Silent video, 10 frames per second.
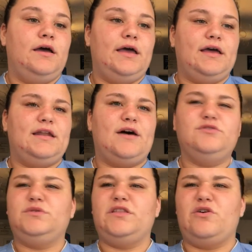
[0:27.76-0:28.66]
and I
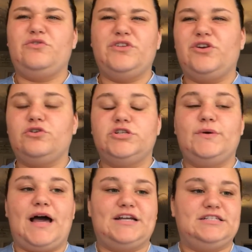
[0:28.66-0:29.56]
was one of the only girls
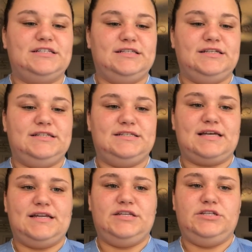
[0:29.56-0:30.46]
who actually
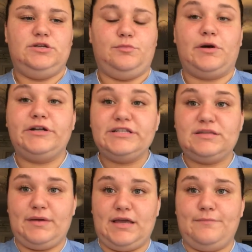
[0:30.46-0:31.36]
decided to
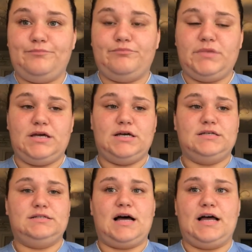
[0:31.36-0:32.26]
participate
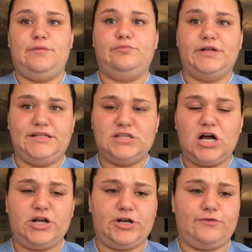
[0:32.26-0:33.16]
because I played
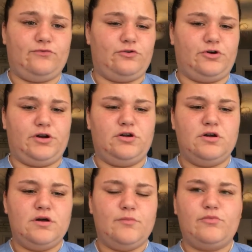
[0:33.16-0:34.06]
soccer for
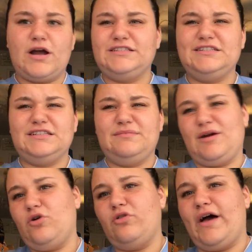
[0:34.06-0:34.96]
practically my
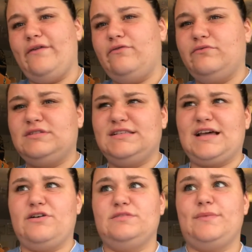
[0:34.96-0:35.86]
whole life since
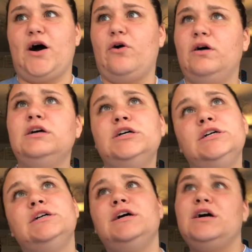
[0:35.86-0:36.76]
I was about
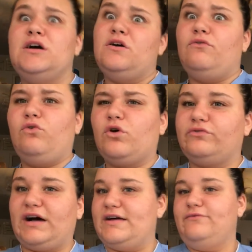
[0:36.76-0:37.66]
four or
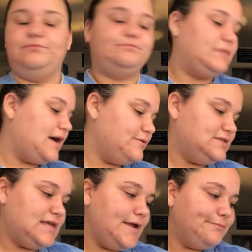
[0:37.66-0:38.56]
five, I would
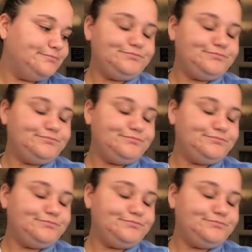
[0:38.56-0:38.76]
say.